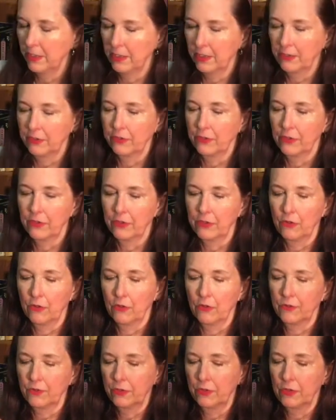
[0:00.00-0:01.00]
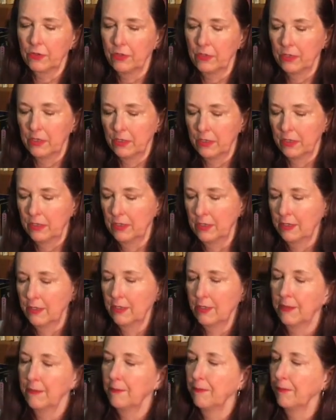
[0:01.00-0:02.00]
Turn it over
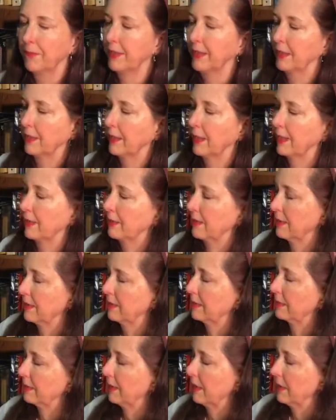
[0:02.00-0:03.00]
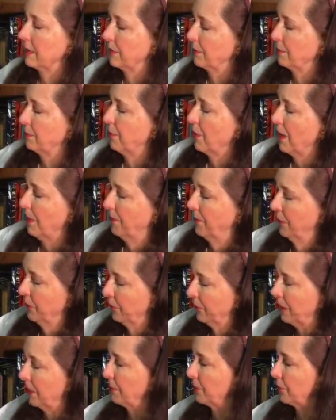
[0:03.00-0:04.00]
like this and prop this
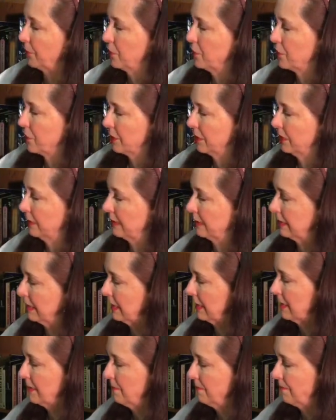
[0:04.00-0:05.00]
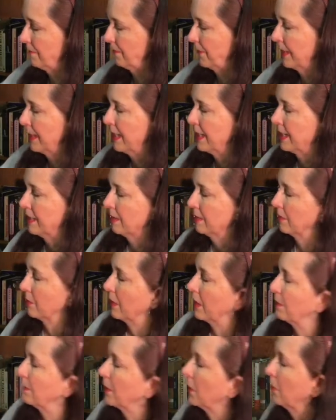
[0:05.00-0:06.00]
up so you can see it. Well, I'm
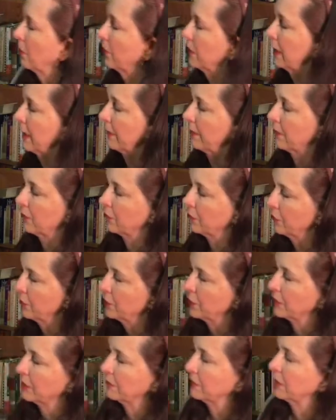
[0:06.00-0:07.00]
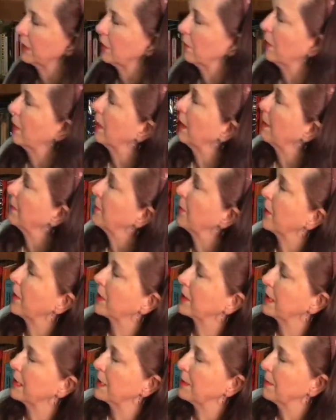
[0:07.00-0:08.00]
going to hold it like this so you can see it while I'm
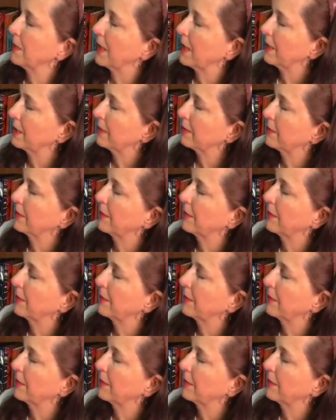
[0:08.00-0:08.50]
talking about it.